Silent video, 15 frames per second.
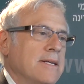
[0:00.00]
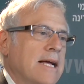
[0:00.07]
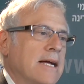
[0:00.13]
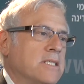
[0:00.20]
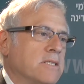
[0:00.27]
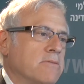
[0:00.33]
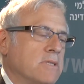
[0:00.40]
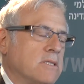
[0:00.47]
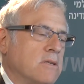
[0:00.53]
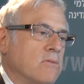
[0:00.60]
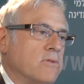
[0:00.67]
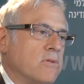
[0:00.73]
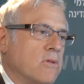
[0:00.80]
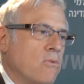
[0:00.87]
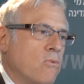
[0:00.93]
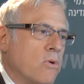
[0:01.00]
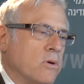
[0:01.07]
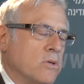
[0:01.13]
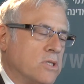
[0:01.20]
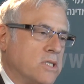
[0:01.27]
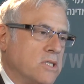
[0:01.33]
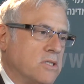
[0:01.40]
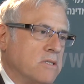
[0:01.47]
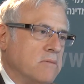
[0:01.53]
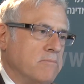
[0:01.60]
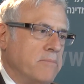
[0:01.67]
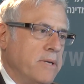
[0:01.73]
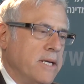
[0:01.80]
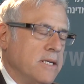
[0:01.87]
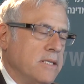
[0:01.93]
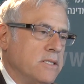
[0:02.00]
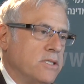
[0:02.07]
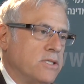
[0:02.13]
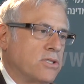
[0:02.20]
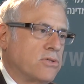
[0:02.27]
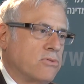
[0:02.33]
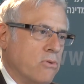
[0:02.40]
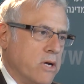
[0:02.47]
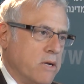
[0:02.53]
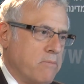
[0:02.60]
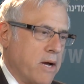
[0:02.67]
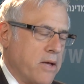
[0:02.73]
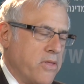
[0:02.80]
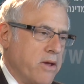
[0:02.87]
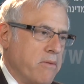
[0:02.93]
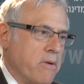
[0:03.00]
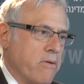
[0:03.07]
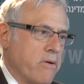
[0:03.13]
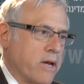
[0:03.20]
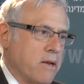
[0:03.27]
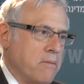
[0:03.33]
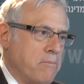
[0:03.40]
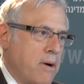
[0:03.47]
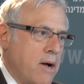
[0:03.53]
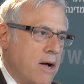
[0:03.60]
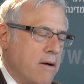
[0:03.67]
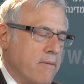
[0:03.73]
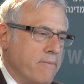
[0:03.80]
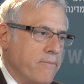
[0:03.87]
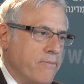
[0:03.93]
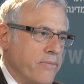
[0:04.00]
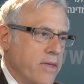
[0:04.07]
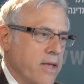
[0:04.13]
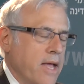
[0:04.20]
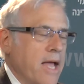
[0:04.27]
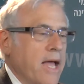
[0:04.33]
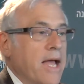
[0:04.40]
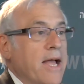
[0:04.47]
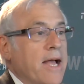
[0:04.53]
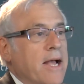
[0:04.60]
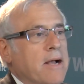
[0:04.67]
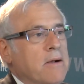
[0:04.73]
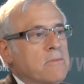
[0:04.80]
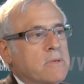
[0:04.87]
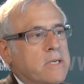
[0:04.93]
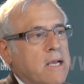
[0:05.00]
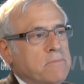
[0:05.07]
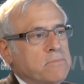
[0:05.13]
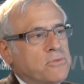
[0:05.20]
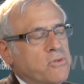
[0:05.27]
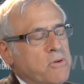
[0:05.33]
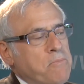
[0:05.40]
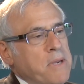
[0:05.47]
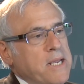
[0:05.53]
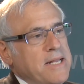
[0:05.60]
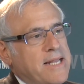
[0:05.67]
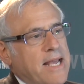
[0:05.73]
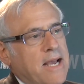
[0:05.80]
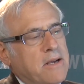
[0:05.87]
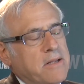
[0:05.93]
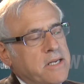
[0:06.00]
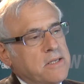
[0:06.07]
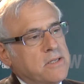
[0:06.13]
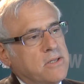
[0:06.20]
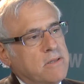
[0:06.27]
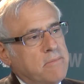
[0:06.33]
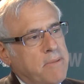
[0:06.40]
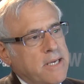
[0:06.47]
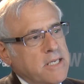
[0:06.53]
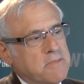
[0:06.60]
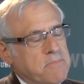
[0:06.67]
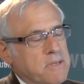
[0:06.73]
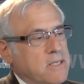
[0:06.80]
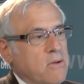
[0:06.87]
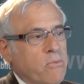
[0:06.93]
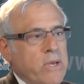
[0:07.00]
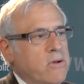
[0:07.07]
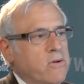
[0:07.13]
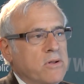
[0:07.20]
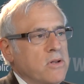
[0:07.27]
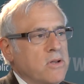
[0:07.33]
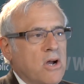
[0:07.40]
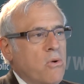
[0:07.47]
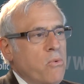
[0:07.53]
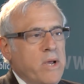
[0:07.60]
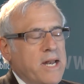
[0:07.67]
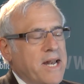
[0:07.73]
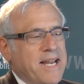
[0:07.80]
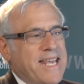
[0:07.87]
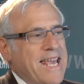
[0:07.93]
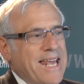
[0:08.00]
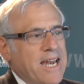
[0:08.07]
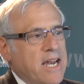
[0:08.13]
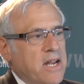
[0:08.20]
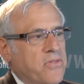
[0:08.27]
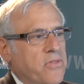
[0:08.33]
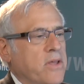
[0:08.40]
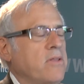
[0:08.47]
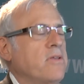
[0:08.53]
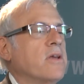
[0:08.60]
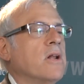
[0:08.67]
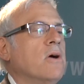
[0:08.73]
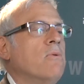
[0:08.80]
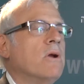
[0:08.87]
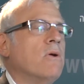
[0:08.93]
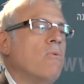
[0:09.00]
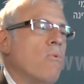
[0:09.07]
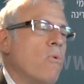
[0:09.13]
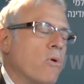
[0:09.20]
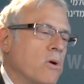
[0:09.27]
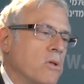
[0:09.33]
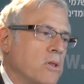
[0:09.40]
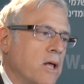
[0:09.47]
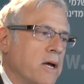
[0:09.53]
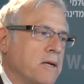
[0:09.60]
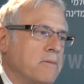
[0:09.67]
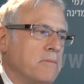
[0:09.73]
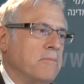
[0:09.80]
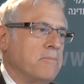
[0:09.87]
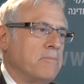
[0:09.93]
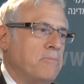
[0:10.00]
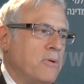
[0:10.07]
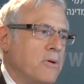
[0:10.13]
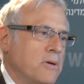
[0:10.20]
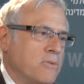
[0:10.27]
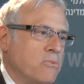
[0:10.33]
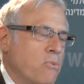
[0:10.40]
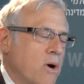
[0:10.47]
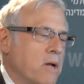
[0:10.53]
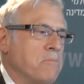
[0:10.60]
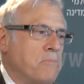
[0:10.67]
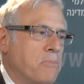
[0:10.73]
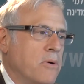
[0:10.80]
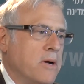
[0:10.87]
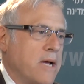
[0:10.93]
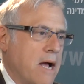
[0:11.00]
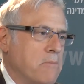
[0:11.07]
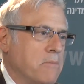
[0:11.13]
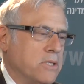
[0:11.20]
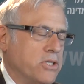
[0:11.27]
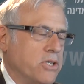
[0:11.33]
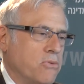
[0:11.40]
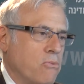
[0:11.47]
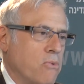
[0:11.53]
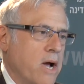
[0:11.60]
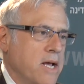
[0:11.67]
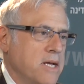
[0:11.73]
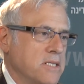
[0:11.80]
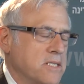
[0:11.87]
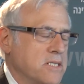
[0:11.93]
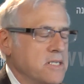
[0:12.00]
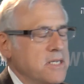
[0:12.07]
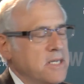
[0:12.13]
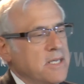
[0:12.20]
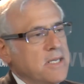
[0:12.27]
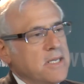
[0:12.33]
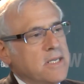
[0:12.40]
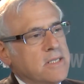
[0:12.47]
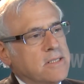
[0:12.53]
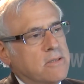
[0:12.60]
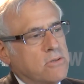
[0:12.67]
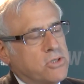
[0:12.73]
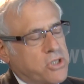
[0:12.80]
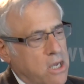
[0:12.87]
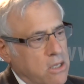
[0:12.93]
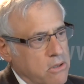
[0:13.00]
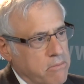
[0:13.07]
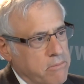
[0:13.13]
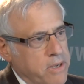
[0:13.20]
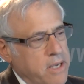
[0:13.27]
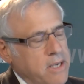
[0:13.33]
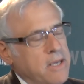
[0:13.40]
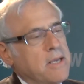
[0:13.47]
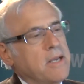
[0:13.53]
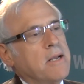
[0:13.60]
as a result of the water system being destroyed by the American bomb, kept dripping down into the basement. Now, we couldn't go in and get anything. Do you know what a waterlogged book, one book, how much it weighs? So Chalabi